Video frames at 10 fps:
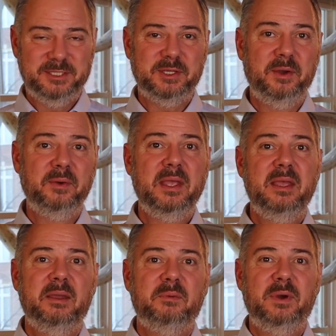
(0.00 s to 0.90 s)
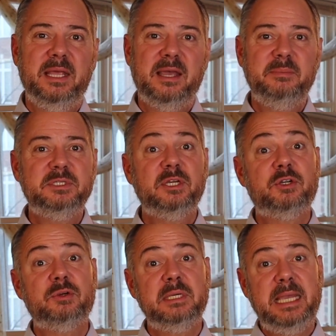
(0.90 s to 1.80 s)
So when it comes to
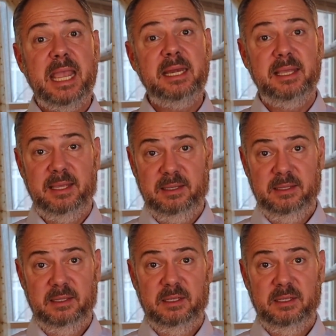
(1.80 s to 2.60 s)
creating